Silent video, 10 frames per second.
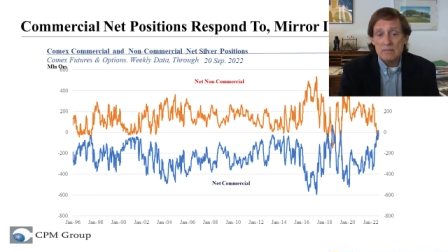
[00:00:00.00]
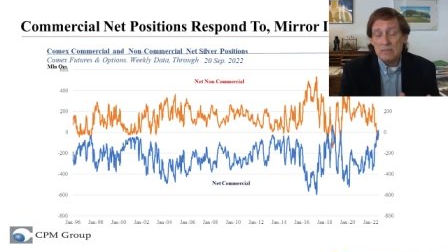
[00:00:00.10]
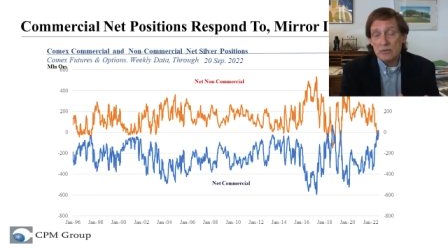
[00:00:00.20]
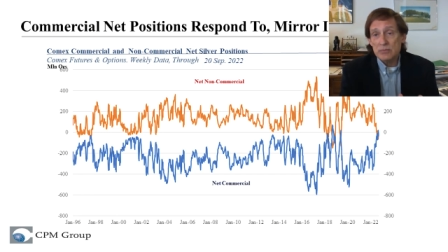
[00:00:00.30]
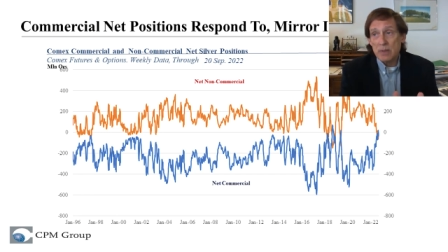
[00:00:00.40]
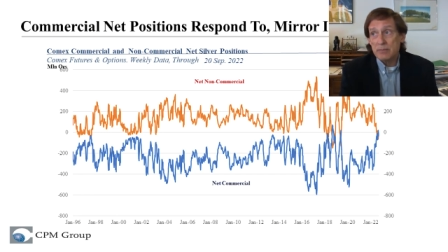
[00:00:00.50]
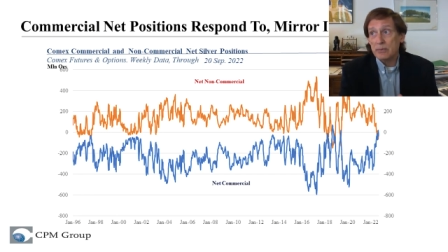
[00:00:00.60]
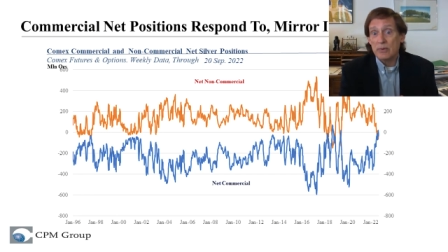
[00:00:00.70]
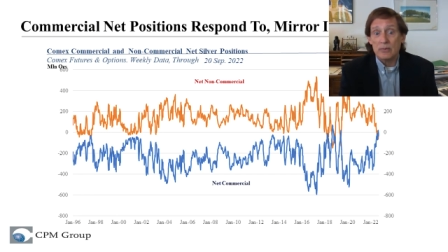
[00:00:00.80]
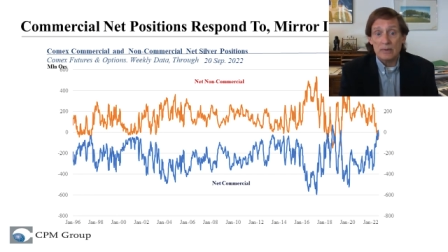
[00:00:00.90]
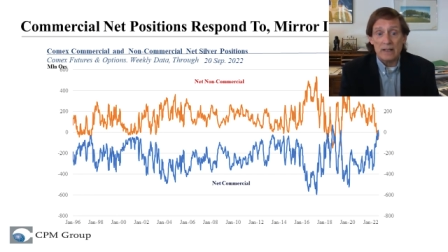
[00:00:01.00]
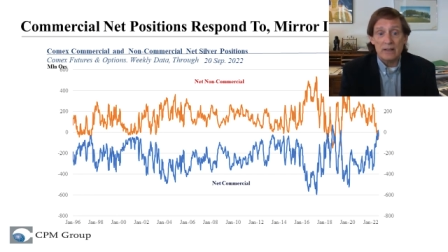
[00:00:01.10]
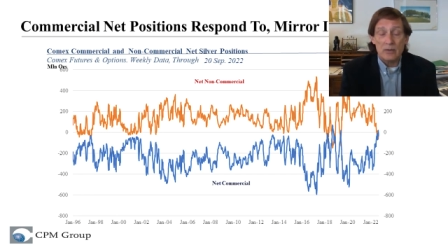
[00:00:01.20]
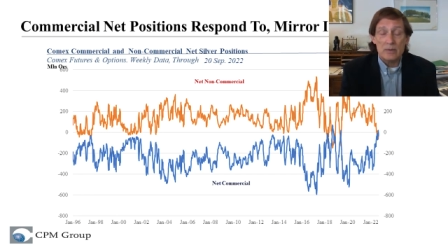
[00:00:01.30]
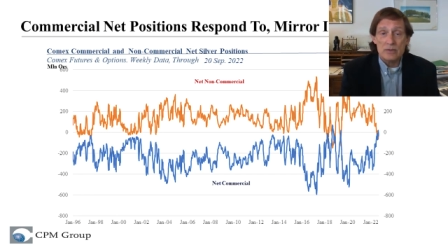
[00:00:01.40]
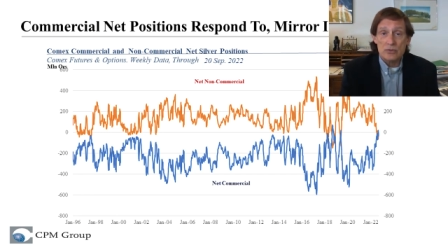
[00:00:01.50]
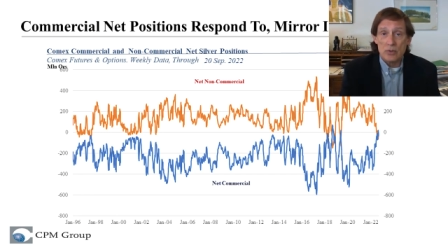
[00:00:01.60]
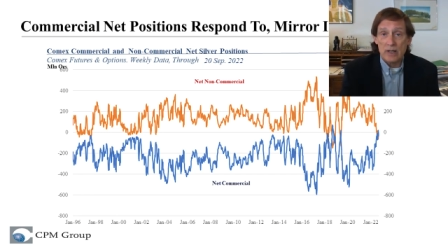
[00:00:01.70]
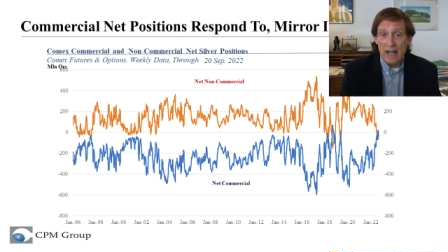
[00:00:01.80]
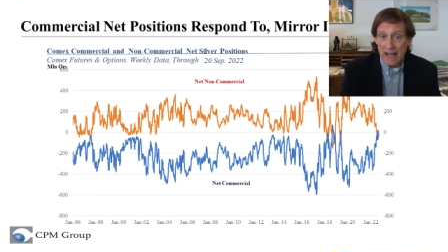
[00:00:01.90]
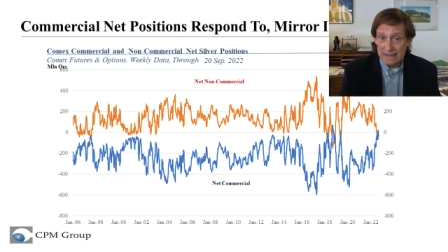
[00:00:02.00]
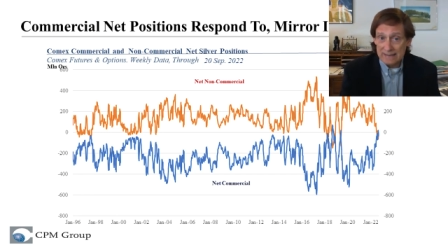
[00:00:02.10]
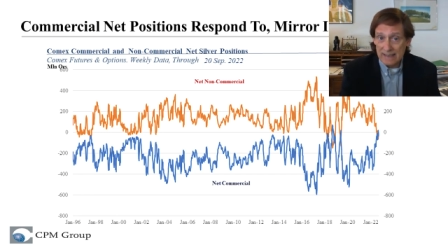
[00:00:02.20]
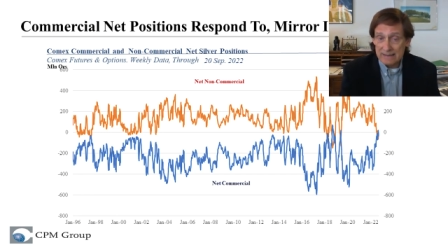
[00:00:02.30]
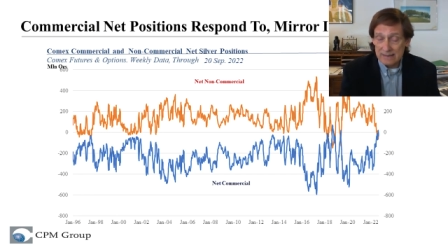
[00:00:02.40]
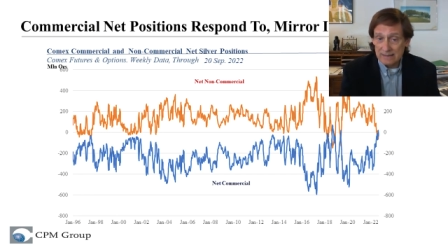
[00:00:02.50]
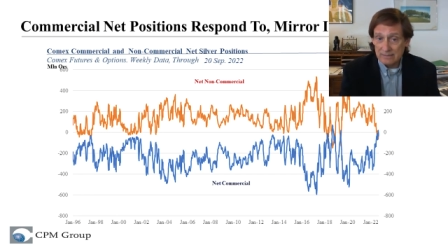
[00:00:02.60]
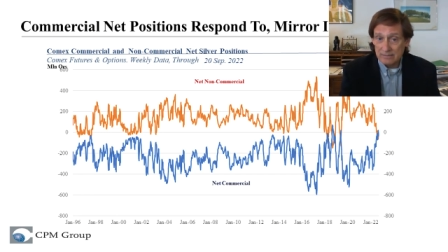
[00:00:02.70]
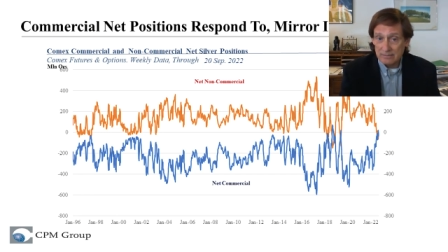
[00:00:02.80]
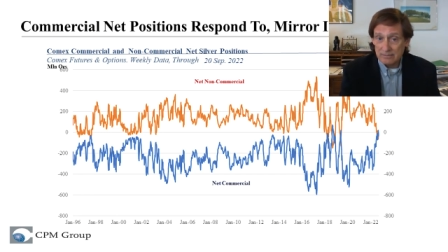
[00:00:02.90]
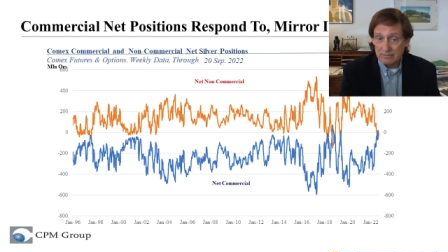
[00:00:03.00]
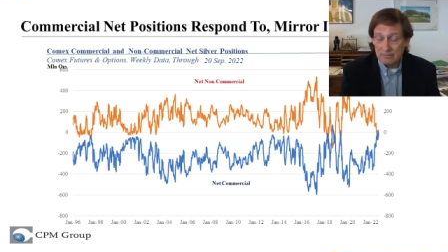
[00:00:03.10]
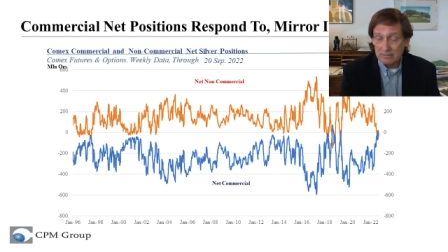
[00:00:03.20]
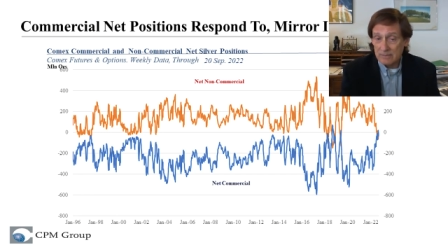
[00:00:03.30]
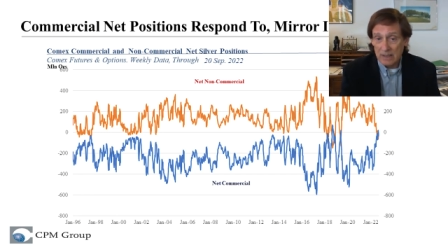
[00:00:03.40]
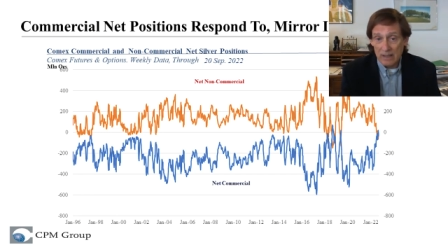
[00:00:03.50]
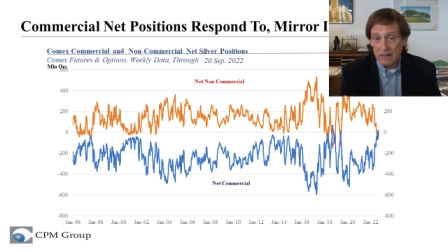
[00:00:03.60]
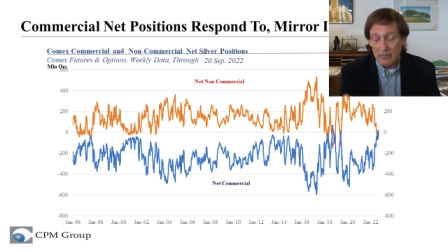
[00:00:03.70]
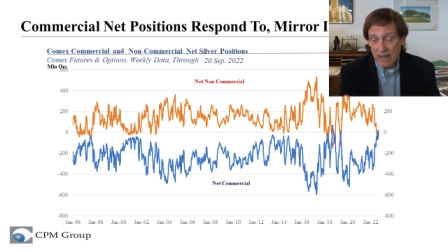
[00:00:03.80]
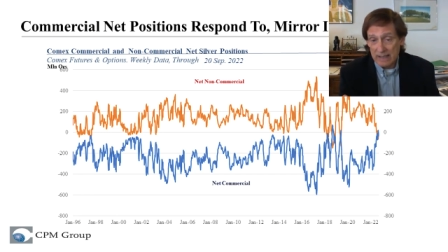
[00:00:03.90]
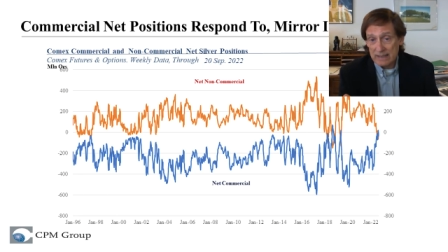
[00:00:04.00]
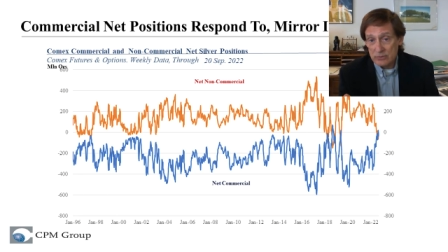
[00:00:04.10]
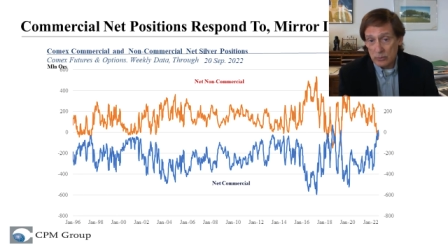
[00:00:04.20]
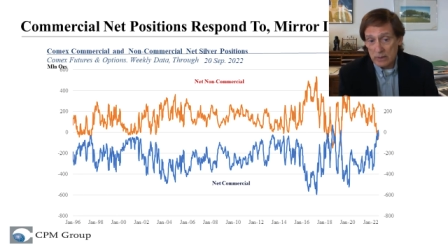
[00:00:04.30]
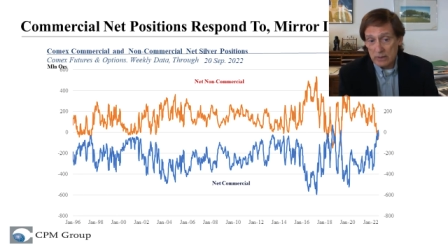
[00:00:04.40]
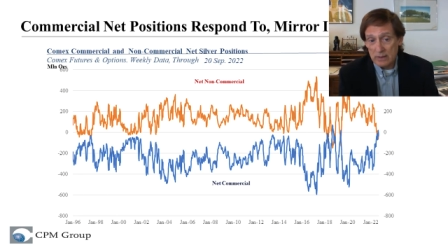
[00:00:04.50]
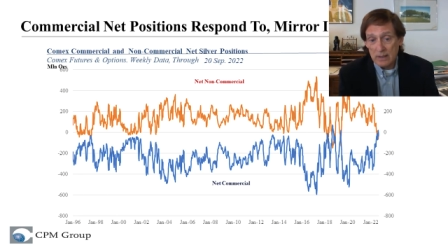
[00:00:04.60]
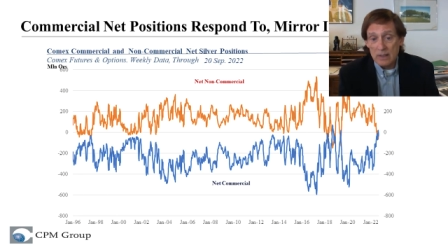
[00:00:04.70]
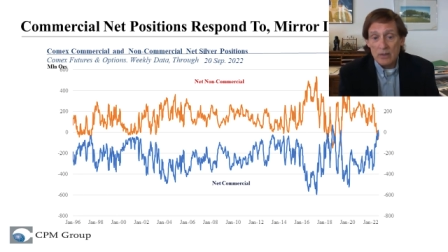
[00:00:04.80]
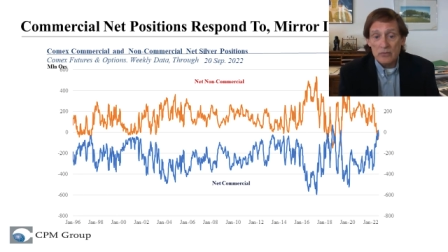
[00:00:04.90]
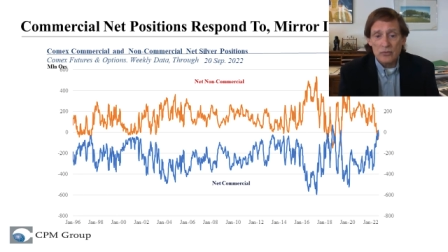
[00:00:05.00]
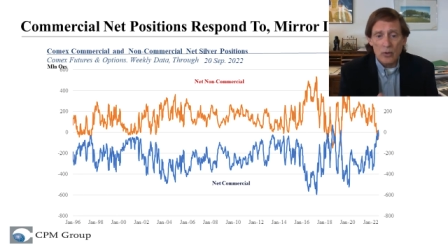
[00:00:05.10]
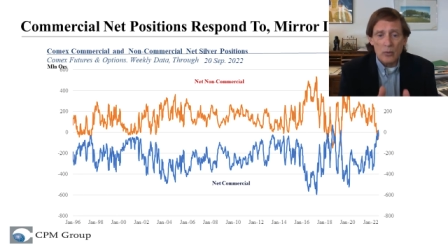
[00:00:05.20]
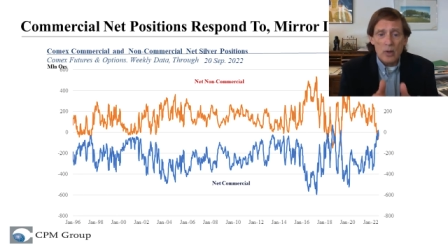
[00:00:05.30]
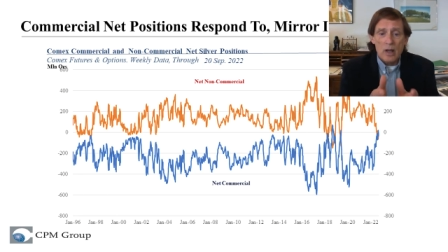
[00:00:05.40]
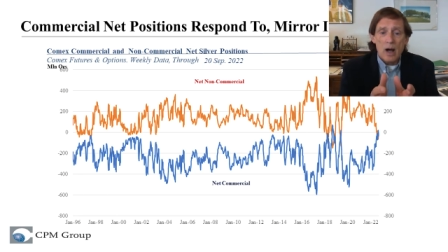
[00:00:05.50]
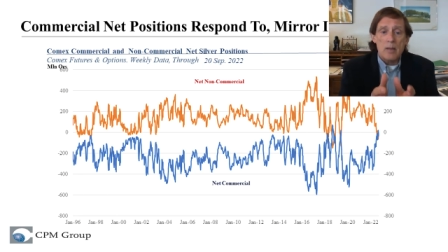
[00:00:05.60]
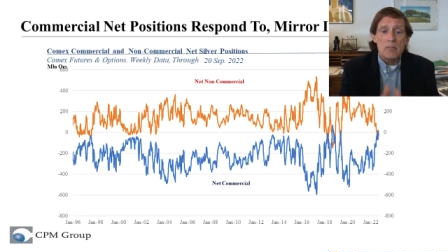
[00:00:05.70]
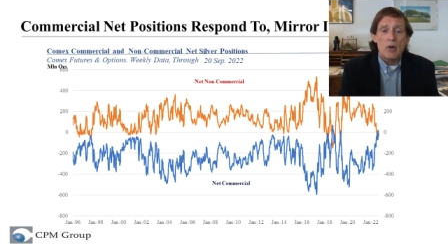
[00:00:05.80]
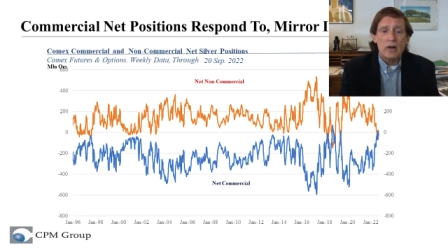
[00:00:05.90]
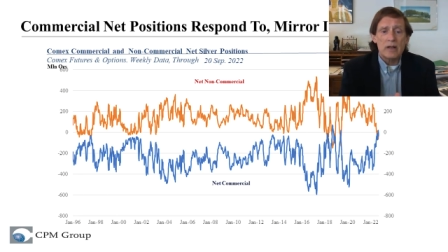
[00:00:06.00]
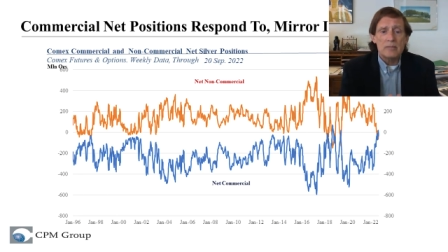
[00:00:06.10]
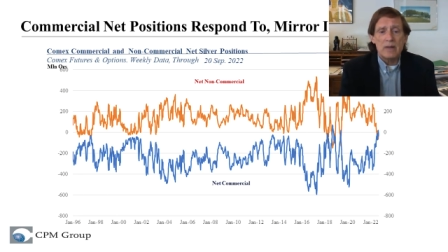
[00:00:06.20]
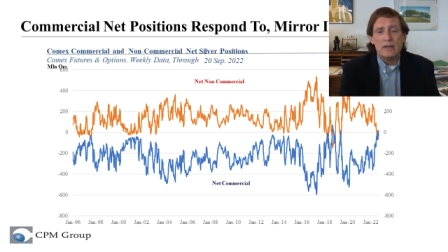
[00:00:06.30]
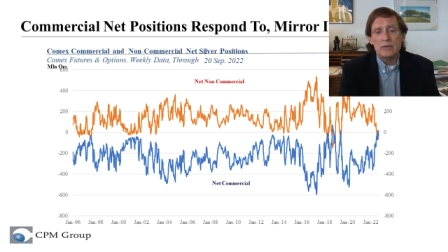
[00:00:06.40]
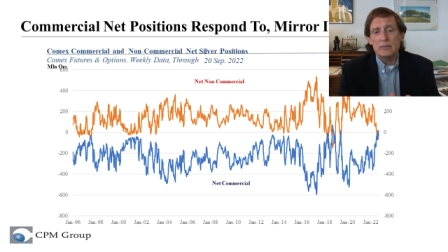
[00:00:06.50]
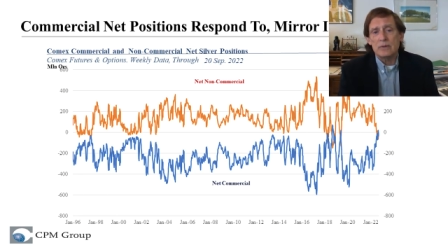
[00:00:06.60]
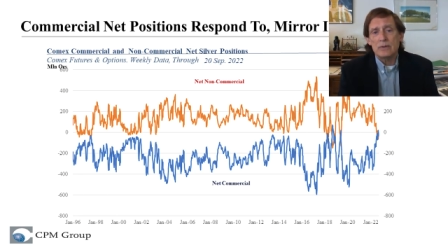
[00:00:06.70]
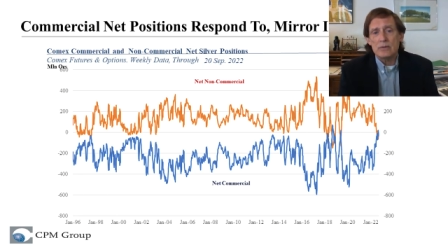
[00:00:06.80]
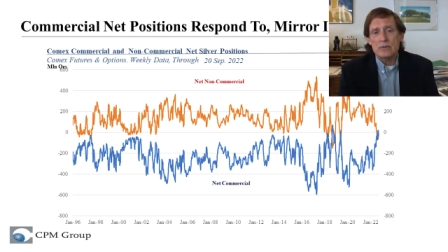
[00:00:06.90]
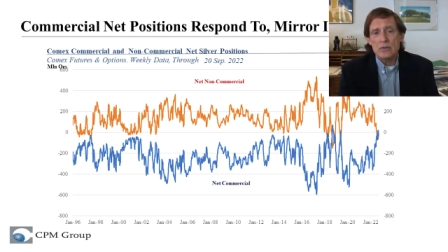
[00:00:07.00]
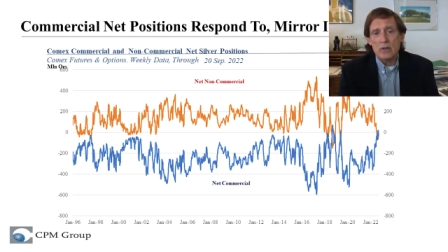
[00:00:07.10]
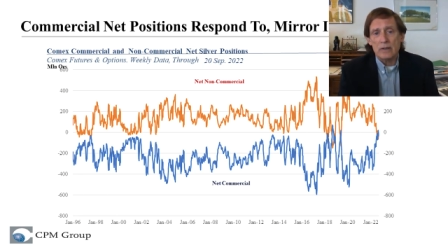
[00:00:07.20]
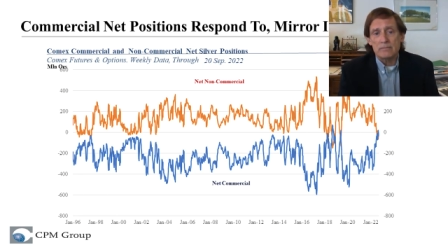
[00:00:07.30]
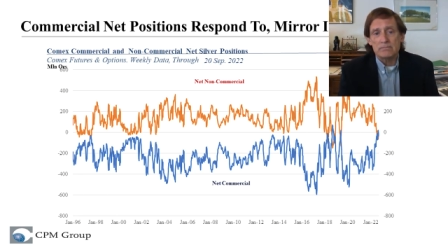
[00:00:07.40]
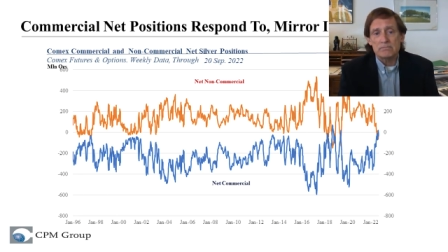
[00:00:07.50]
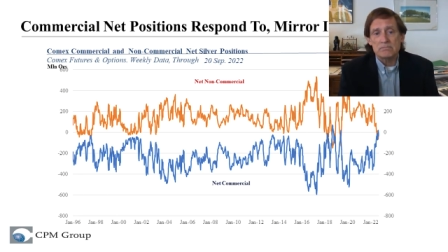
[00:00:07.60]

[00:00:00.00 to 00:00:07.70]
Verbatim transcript: Most people don't like going short assets of any sort. So a market maker will go short.